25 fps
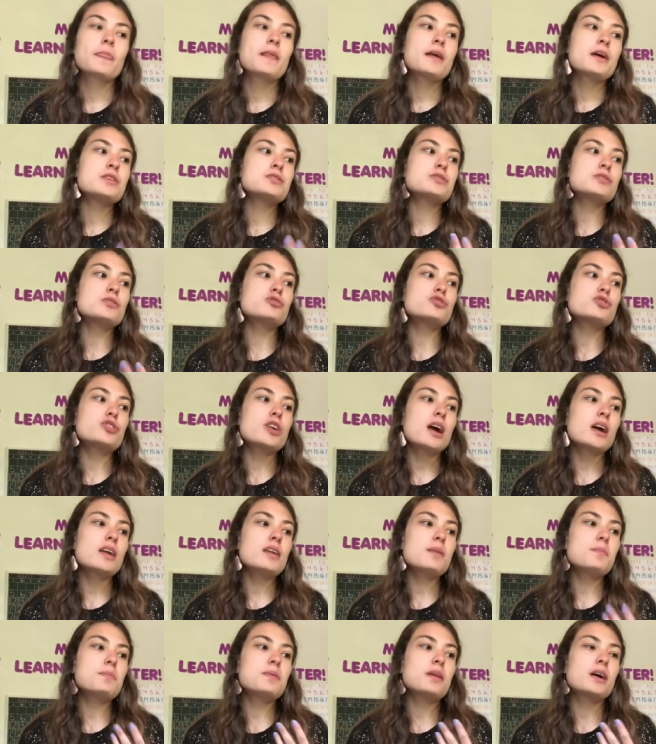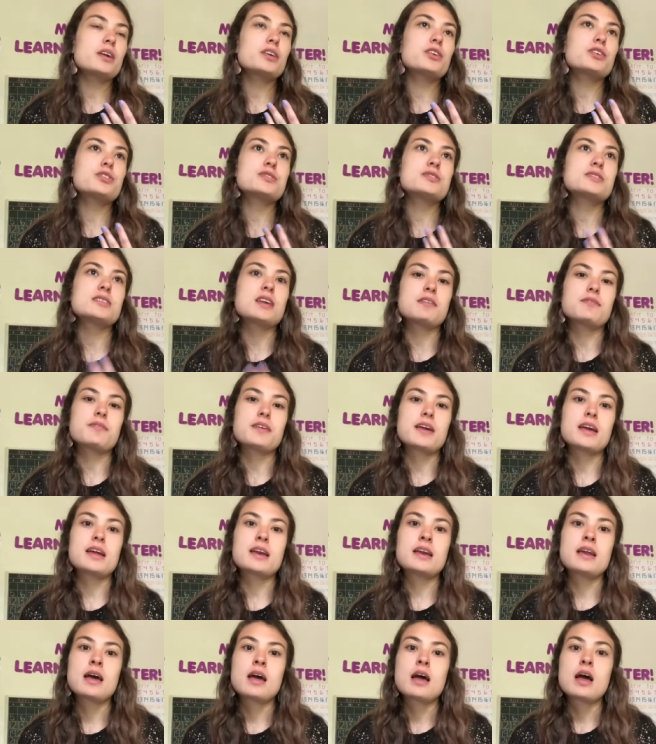So try to plug your stuff
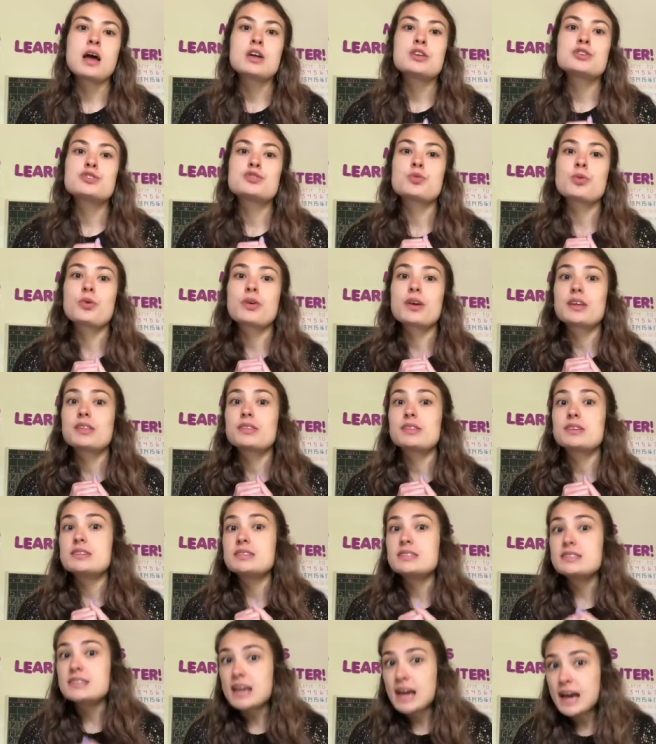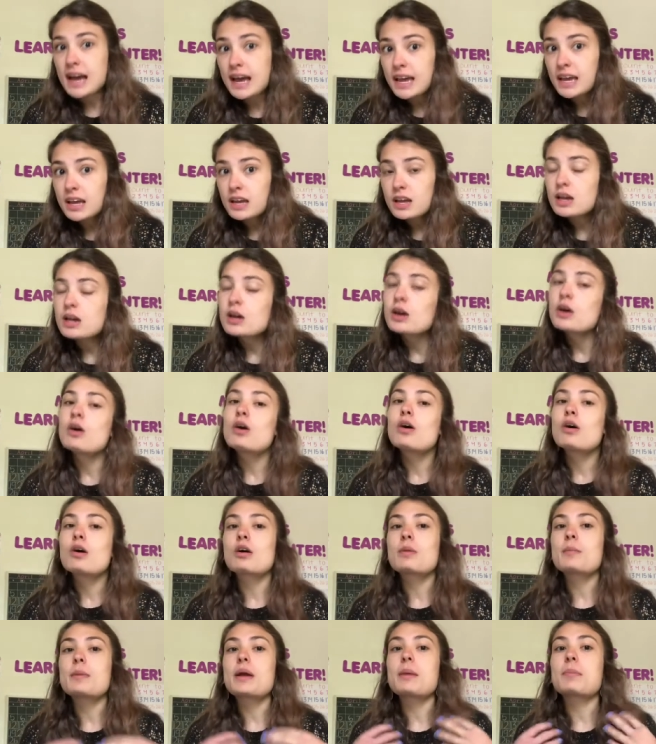in during the day
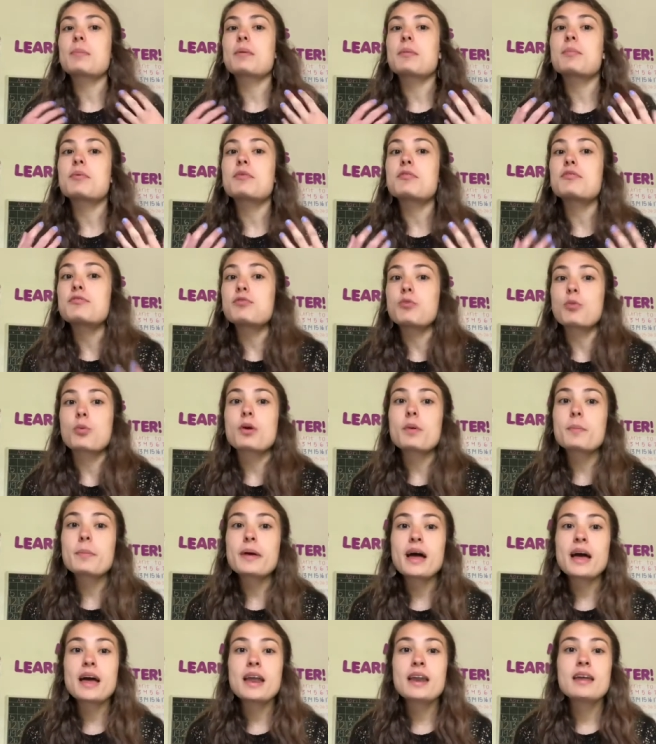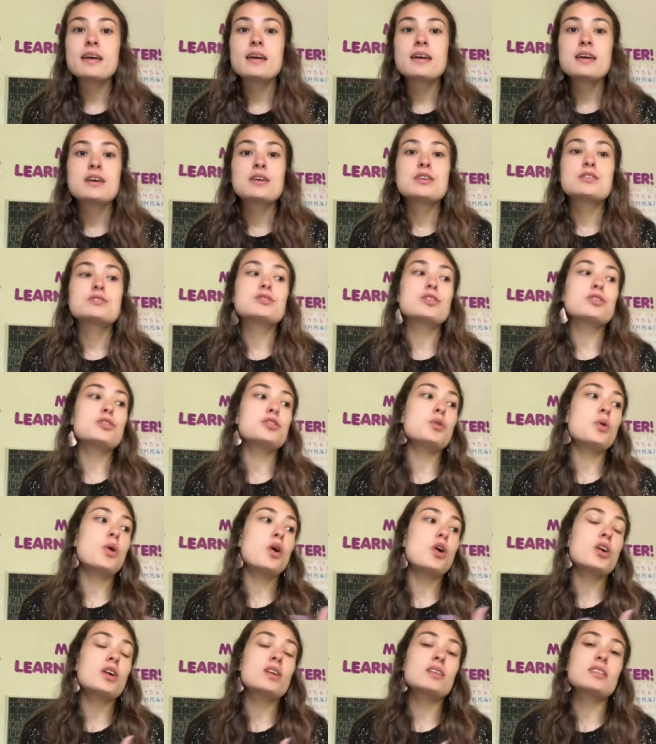or maybe before bed, so you
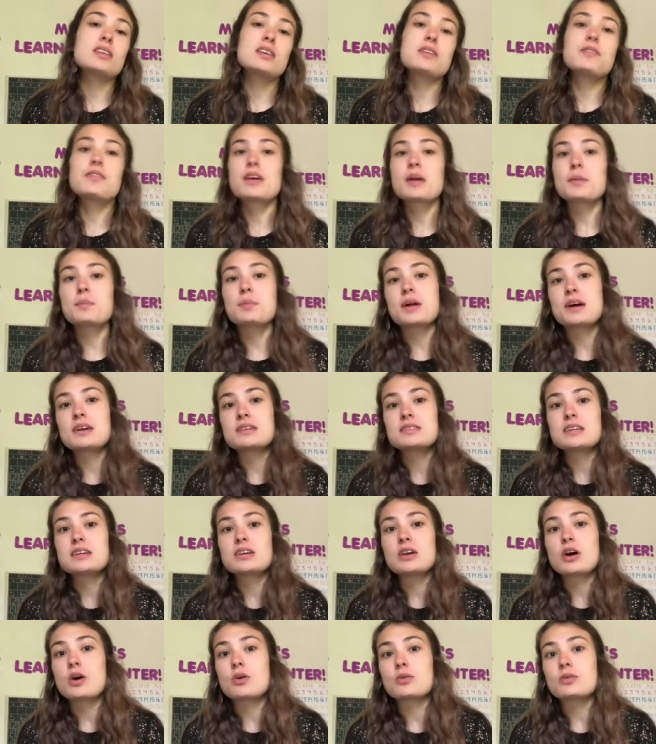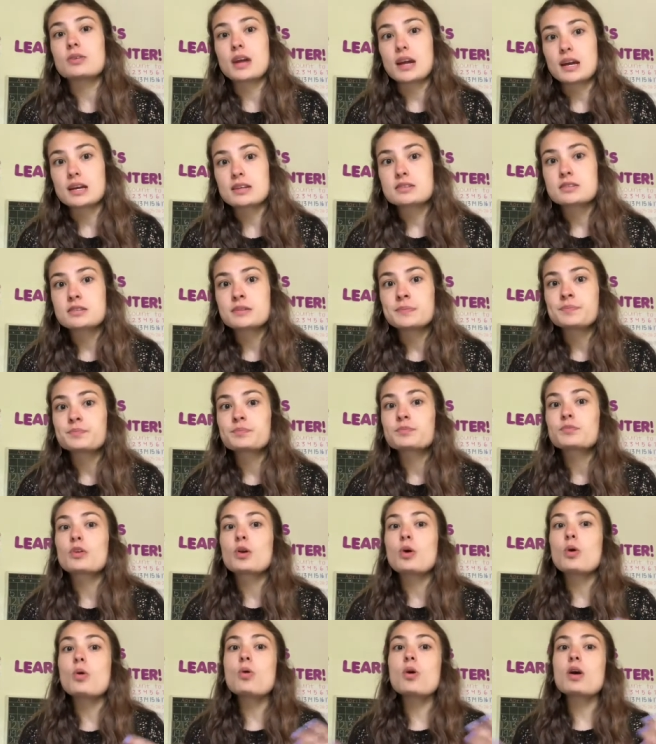aren't leaving it plugged in all night.
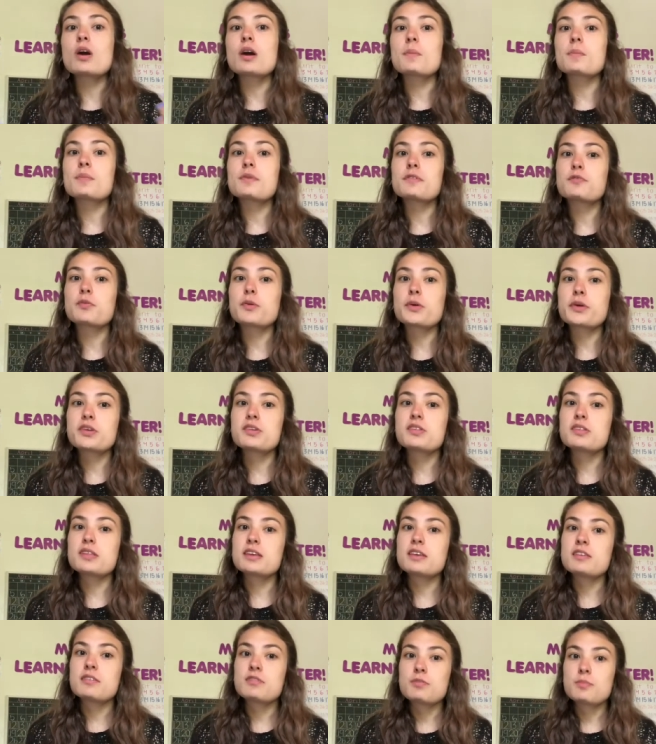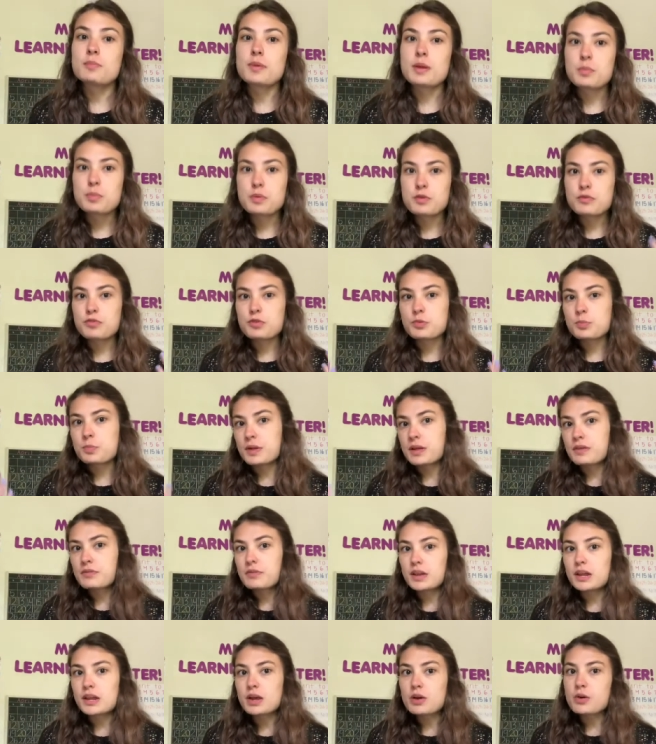Or before you leave, maybe if you play
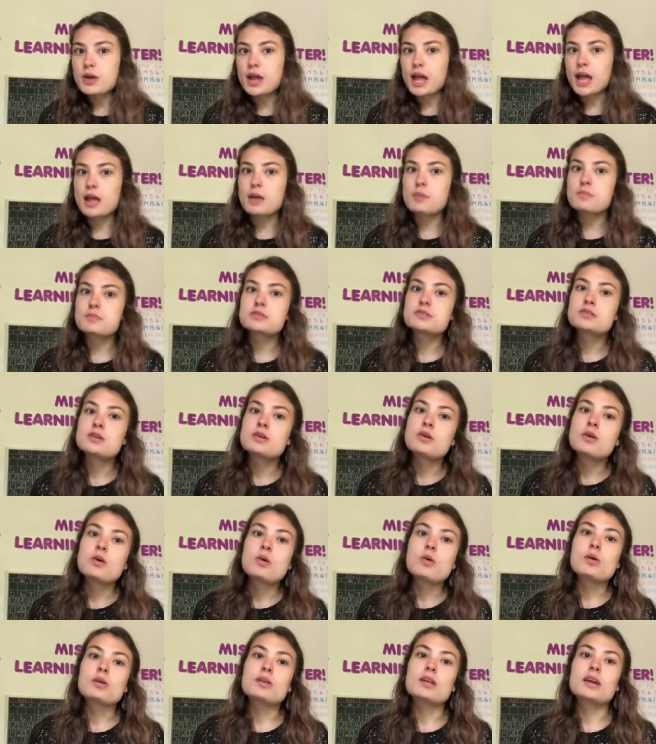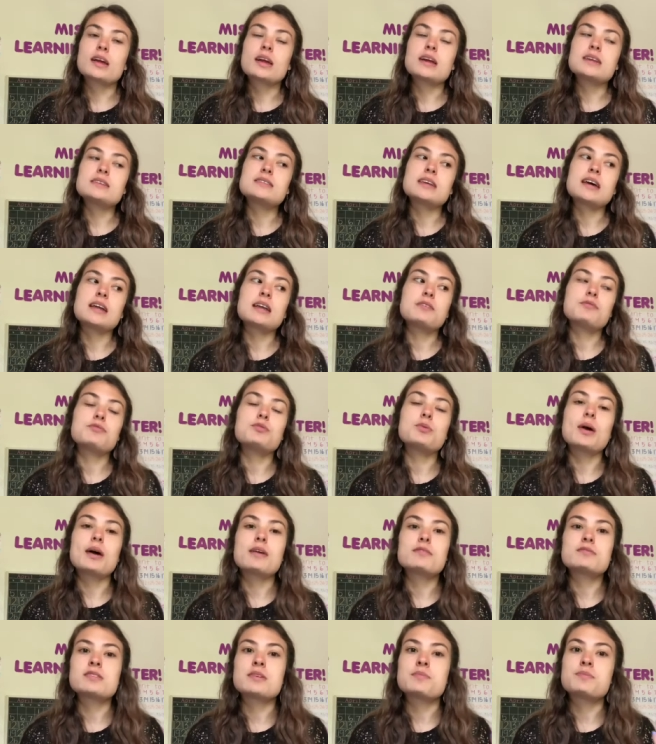video games, or like I said, if you
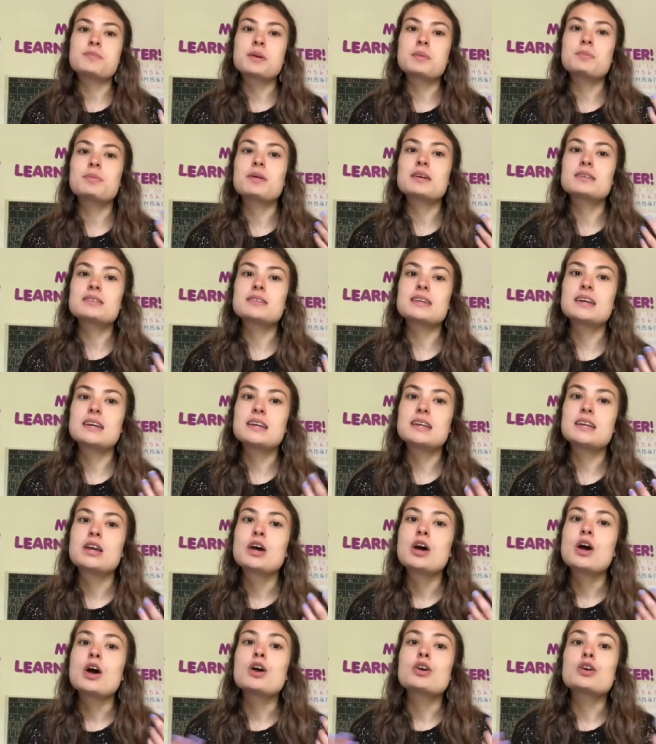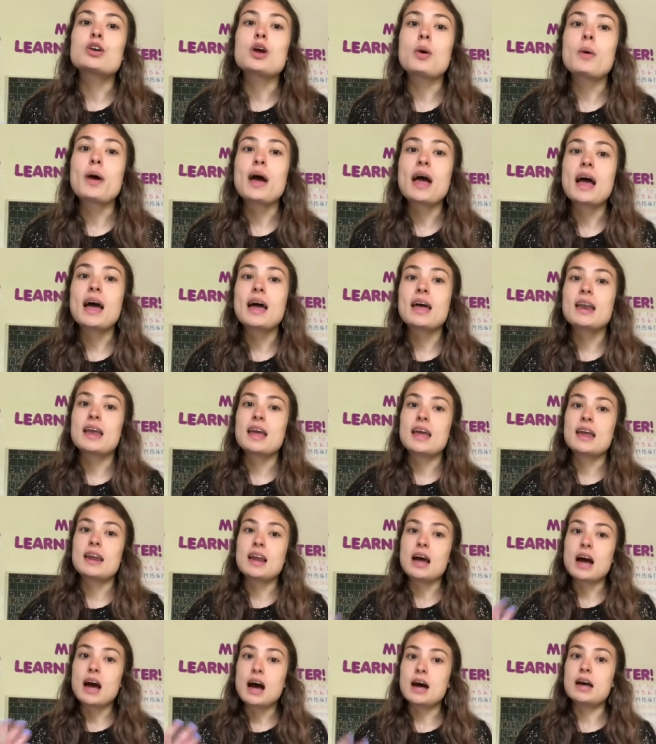have something plugged in, go ahead
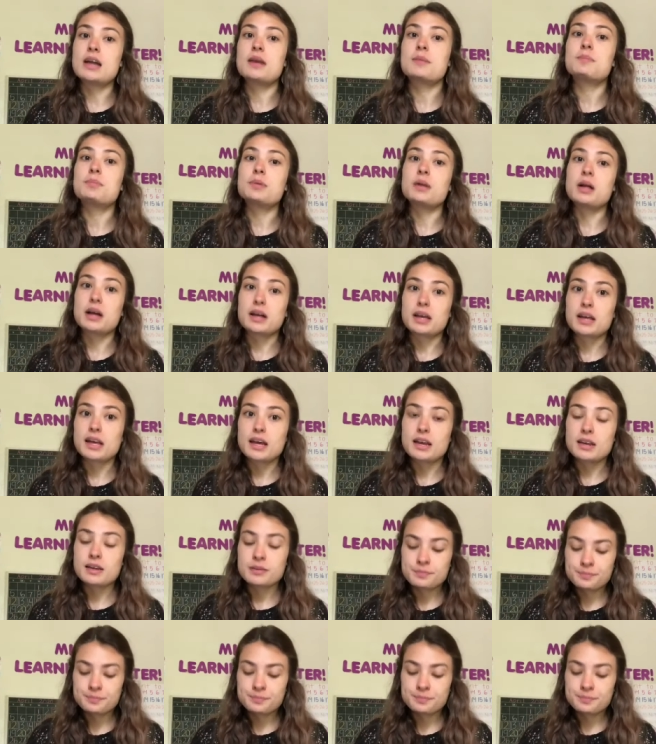and unplug it,